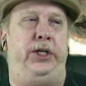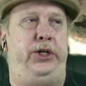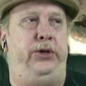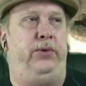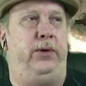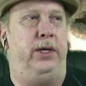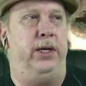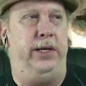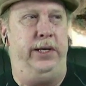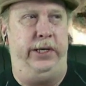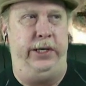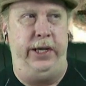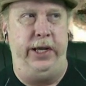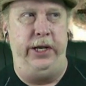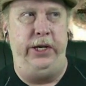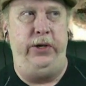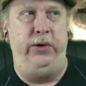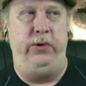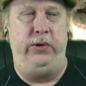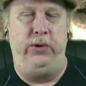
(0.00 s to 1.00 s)
you
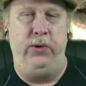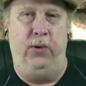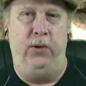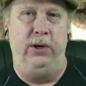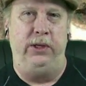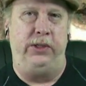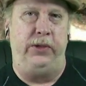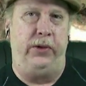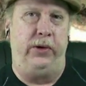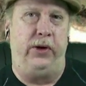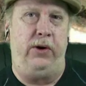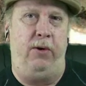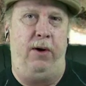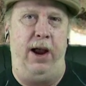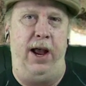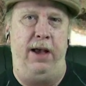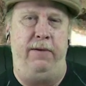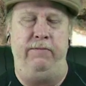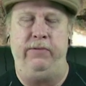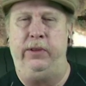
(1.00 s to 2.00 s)
continue towards the
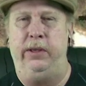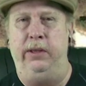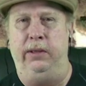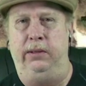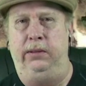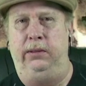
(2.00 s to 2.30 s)
craft?